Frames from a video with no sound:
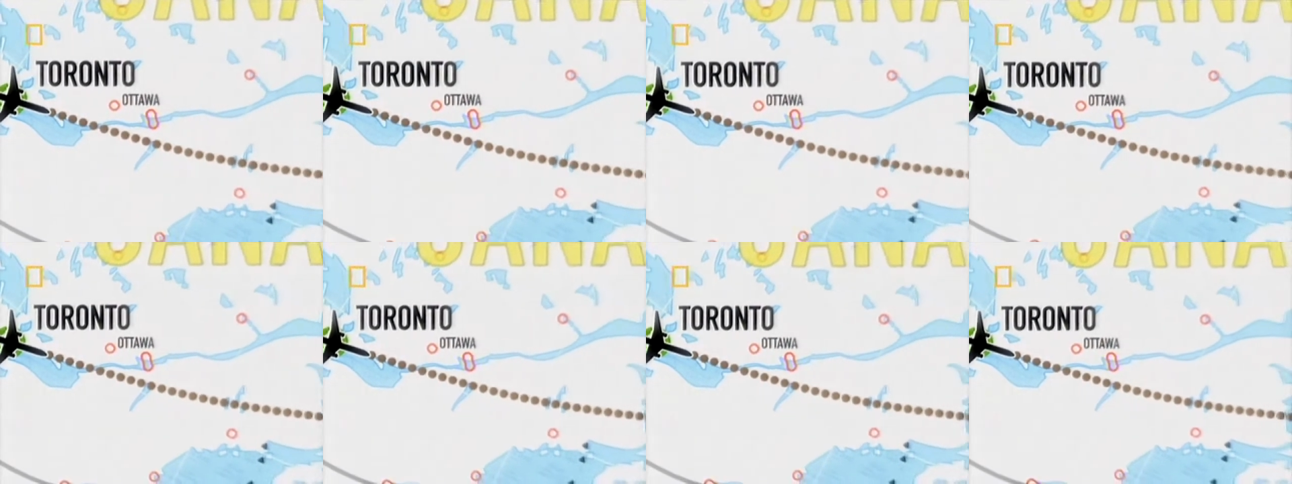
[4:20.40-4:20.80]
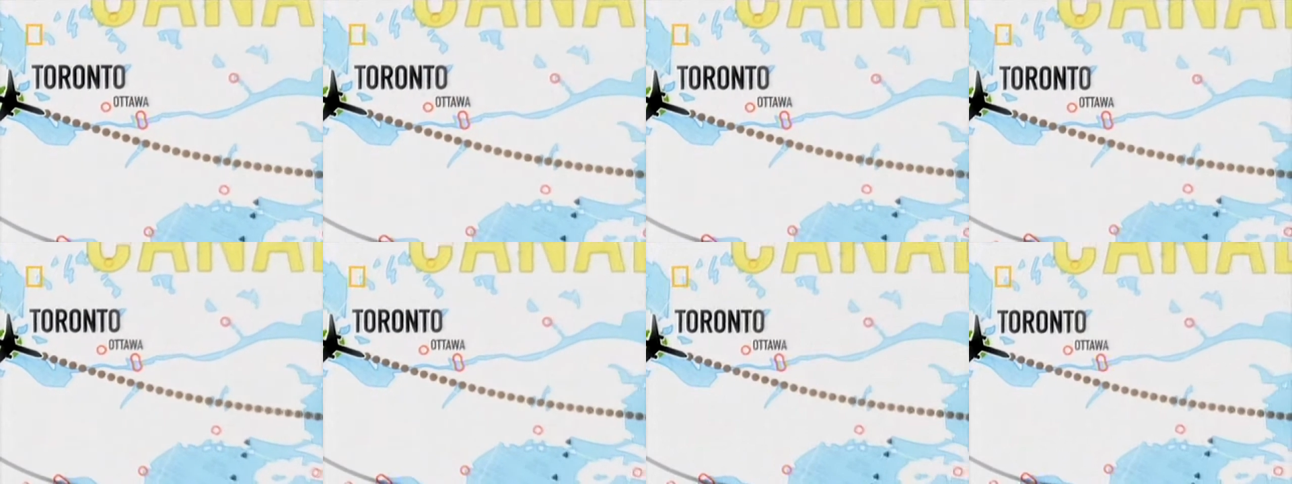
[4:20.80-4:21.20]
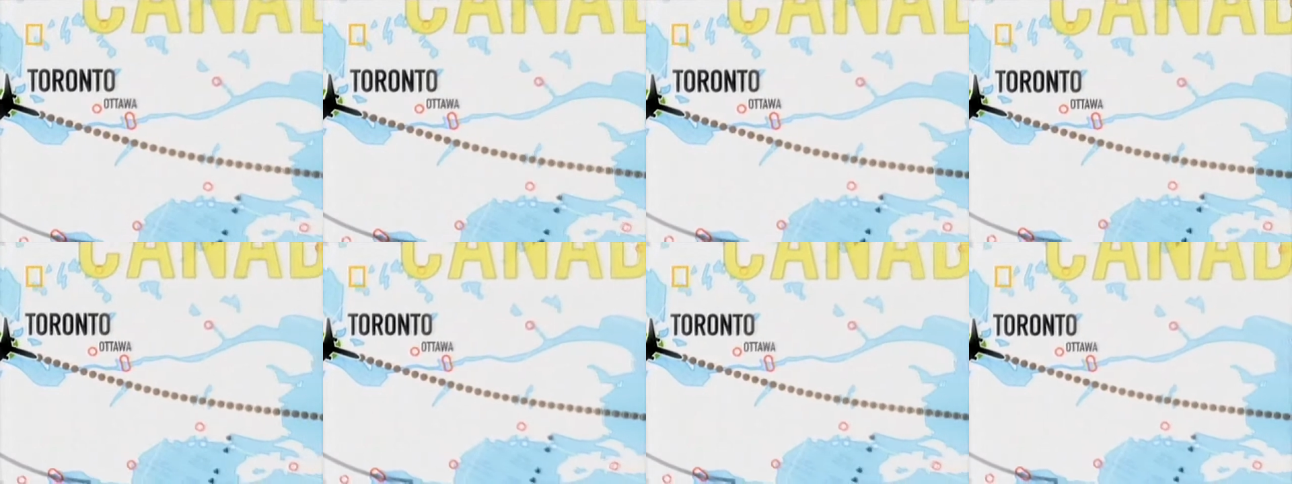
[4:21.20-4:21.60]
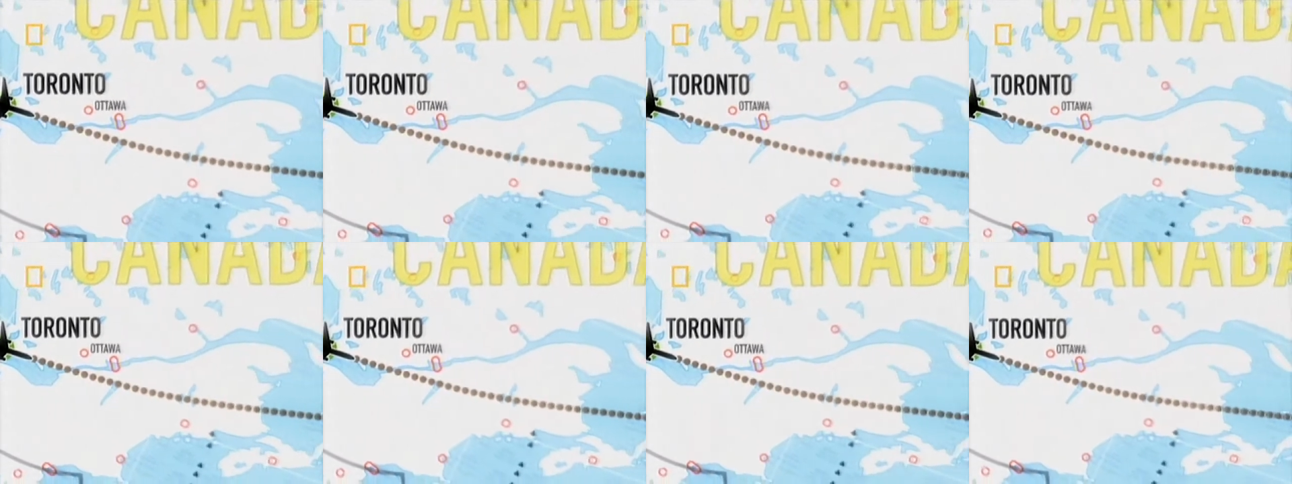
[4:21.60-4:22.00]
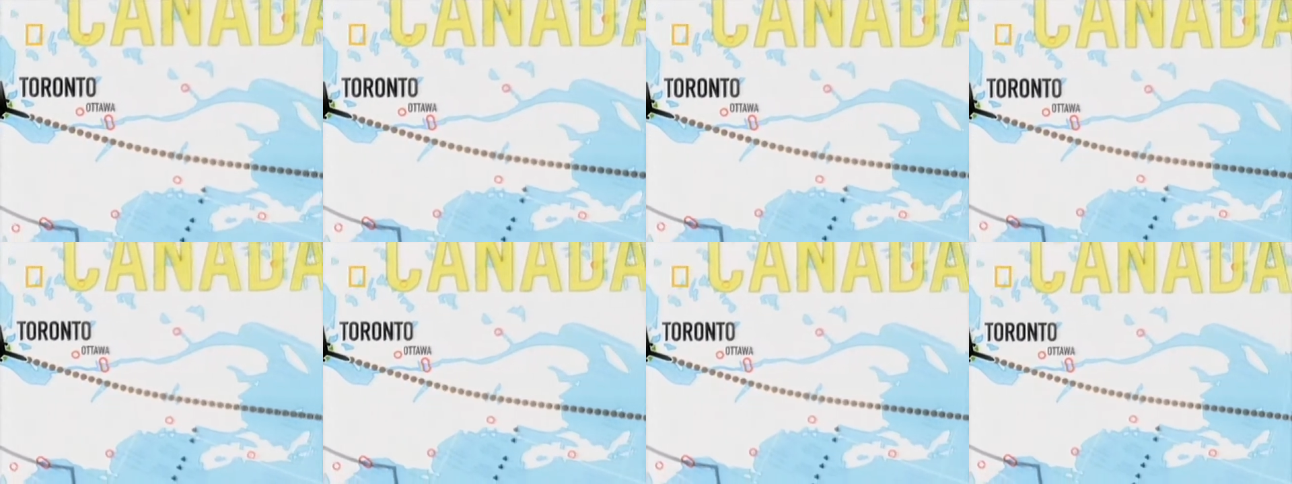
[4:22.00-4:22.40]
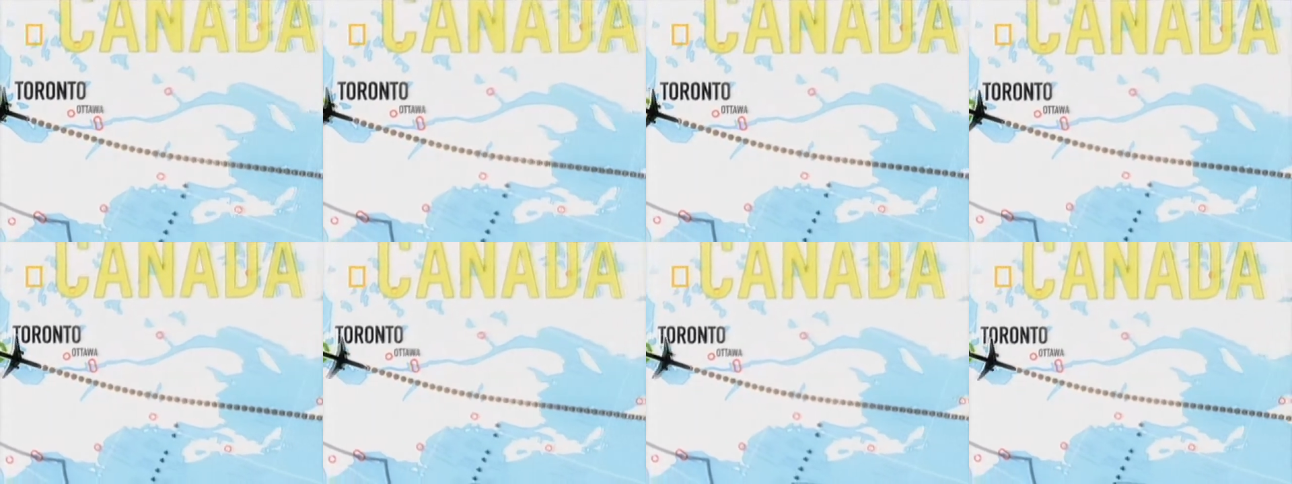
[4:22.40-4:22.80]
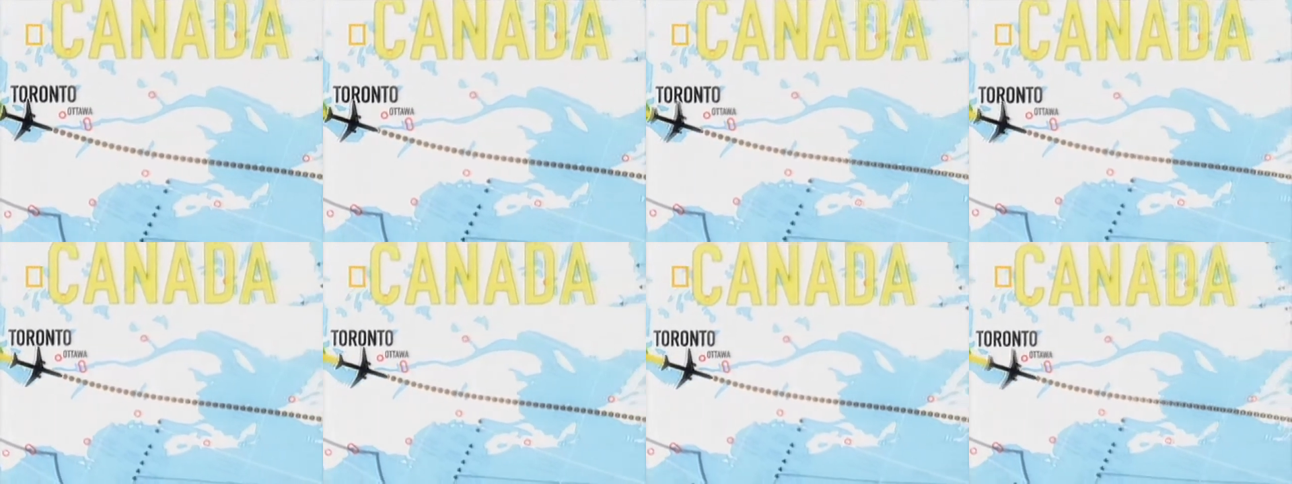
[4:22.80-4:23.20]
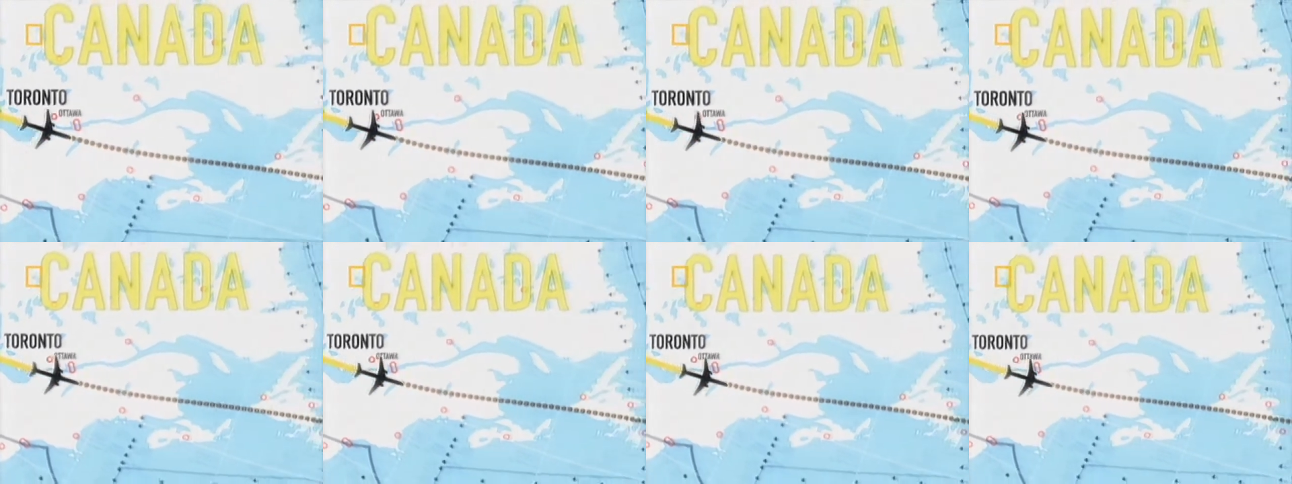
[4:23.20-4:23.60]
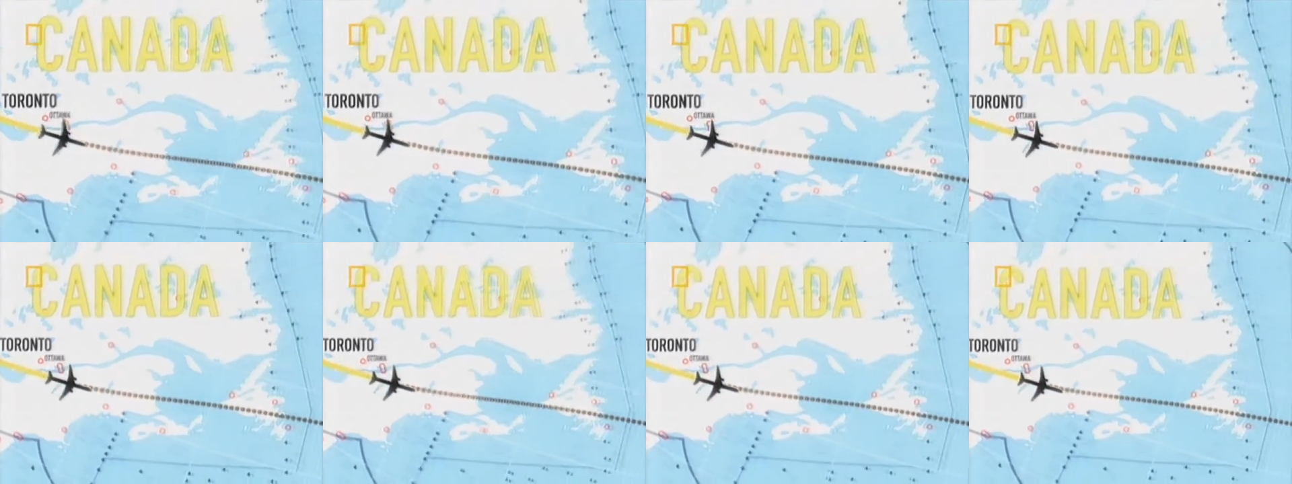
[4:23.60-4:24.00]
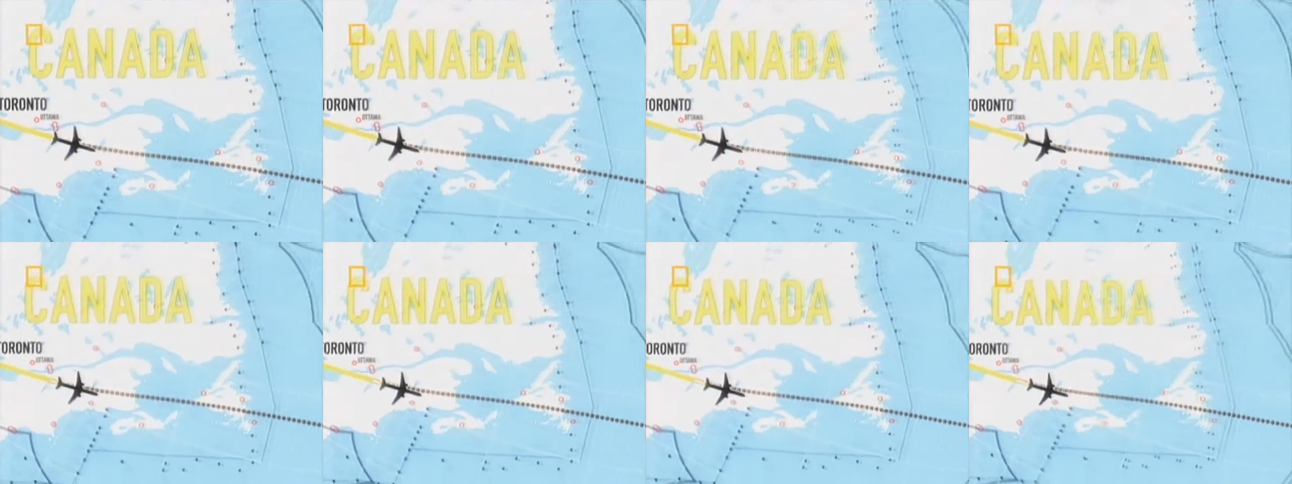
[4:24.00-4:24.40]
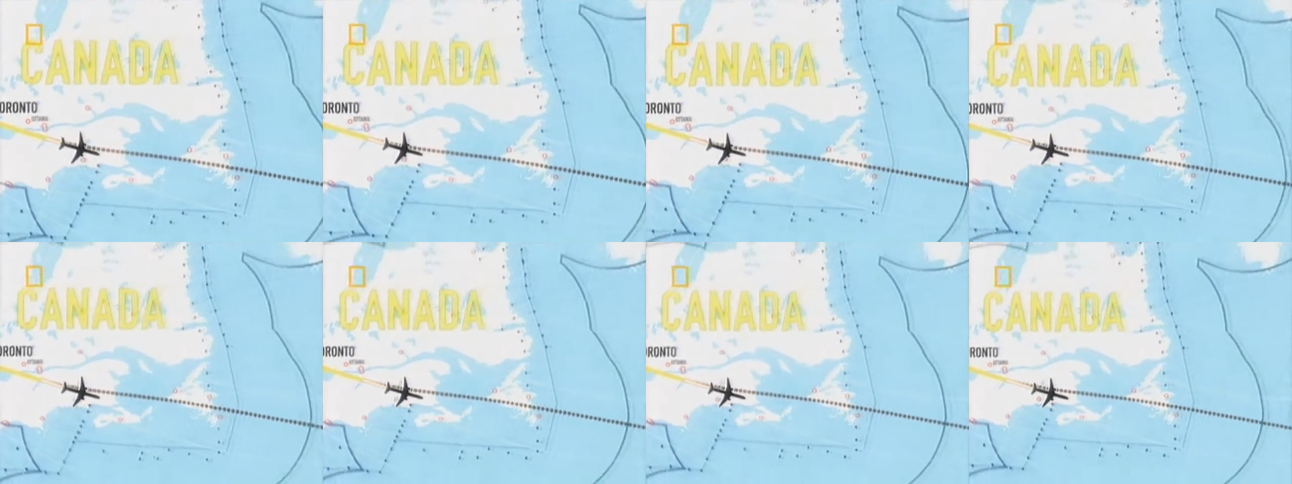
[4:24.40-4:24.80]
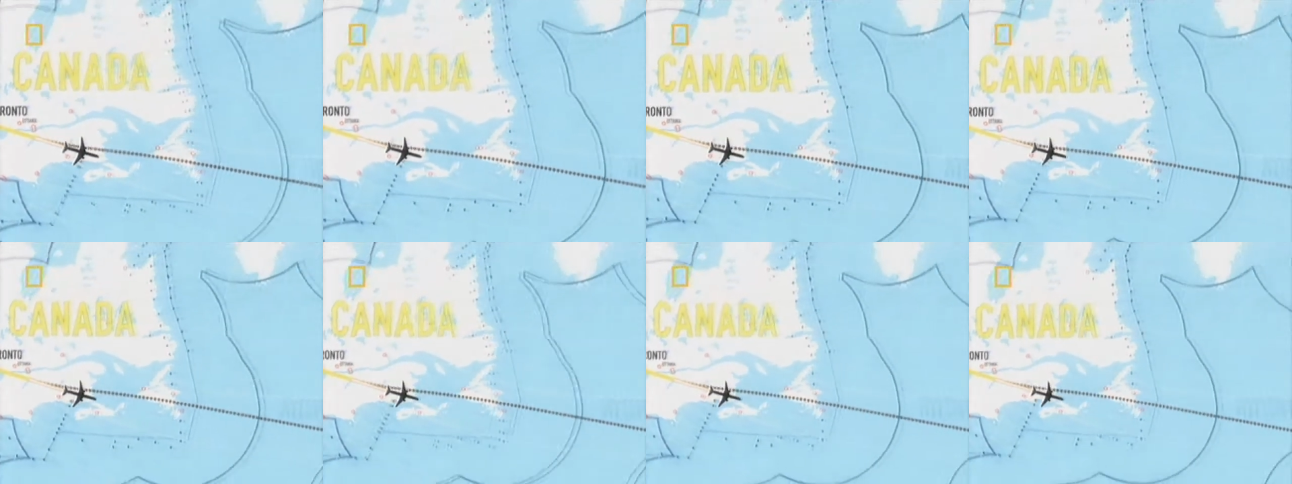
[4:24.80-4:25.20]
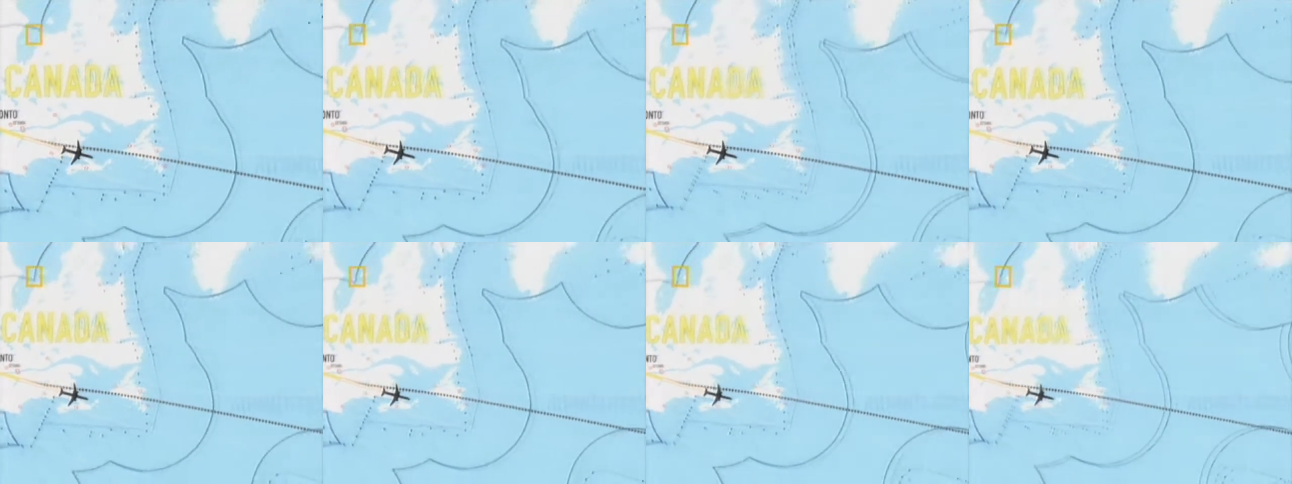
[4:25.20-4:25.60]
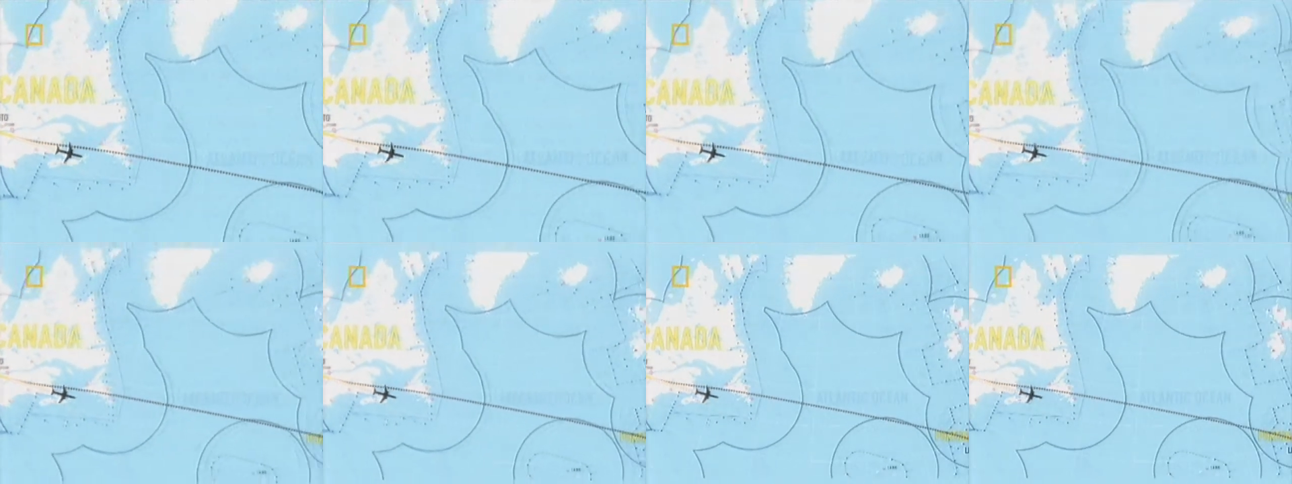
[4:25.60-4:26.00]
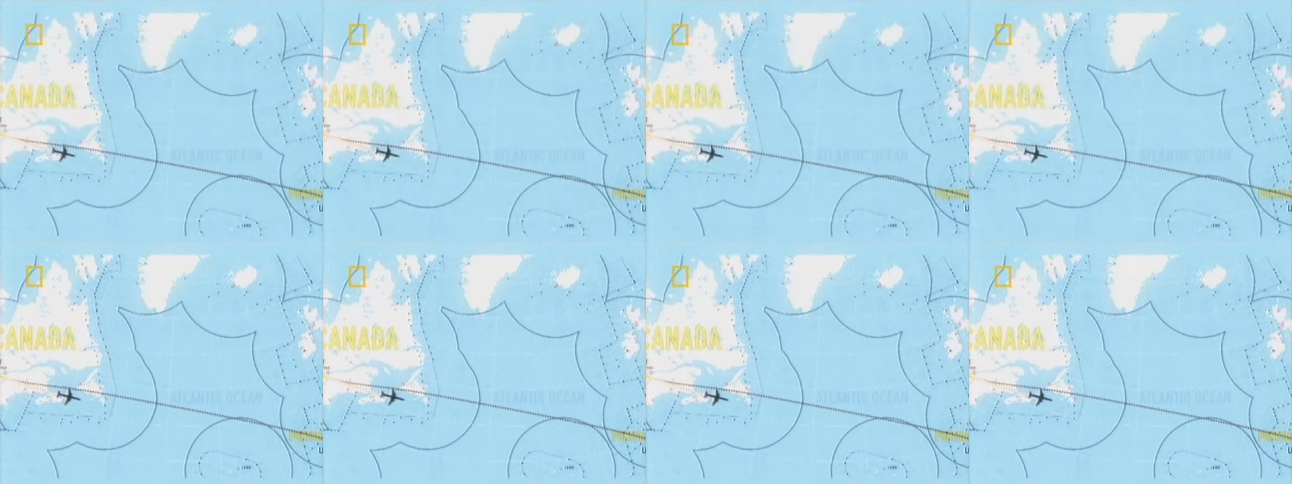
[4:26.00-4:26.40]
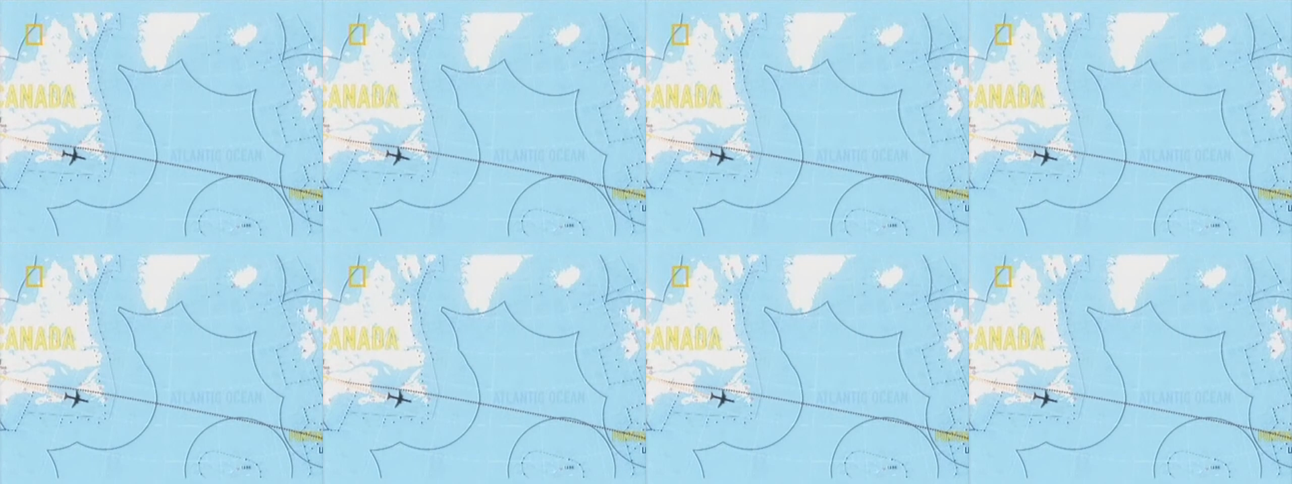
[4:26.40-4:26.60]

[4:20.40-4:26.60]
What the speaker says: No face is visible, so there are no lips to read.